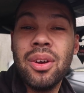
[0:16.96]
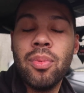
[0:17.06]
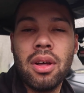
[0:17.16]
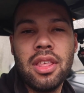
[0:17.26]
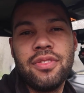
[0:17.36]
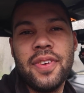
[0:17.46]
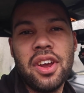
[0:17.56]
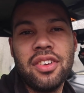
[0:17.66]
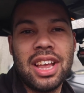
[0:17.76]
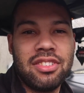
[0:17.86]
Well, this
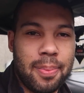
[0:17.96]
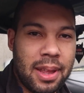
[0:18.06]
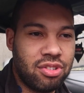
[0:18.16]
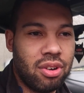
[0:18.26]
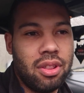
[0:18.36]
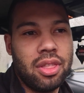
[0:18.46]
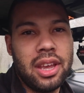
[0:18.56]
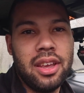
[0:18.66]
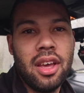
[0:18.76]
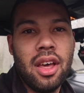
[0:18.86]
video is actually being shot on
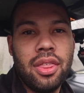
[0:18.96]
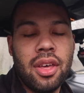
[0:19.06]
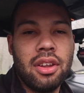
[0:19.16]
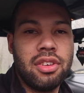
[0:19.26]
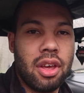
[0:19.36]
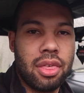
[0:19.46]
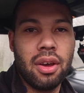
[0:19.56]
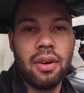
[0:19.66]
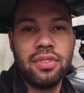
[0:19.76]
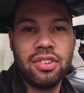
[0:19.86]
the 30th
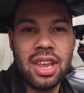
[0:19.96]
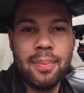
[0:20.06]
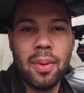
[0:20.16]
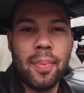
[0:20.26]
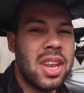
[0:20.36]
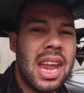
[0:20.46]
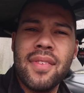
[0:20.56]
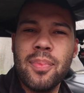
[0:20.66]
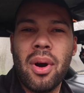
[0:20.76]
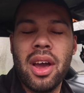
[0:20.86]
of December, but
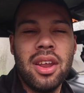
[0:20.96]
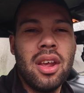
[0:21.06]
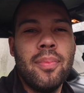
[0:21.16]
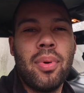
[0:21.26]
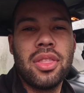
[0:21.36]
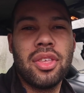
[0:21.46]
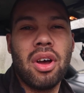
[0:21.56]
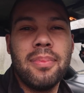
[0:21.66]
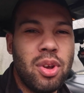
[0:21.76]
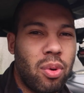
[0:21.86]
never mind. By the
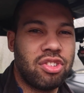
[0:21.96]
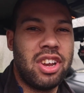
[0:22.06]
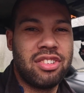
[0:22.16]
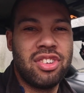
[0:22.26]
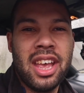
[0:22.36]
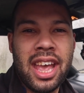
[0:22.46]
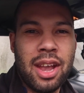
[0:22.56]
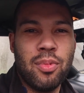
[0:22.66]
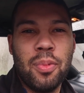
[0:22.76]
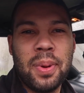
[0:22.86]
time you watch this,
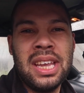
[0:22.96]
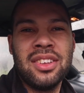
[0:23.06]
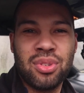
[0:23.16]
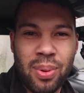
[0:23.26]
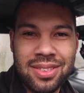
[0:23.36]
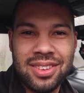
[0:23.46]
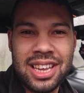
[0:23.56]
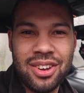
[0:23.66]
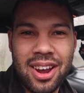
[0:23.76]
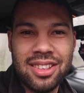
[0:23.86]
it will be
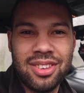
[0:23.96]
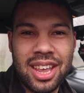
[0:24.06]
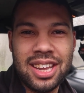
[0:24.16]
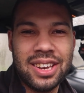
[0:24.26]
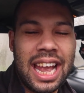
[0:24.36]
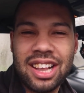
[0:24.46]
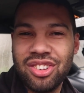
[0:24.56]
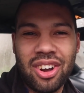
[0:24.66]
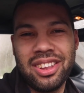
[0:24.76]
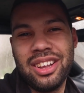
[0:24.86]
2019.
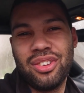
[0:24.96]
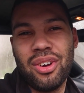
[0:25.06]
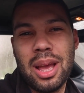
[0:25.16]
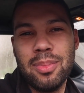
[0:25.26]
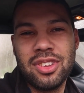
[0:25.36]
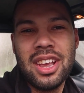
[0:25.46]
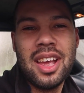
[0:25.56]
Exciting times.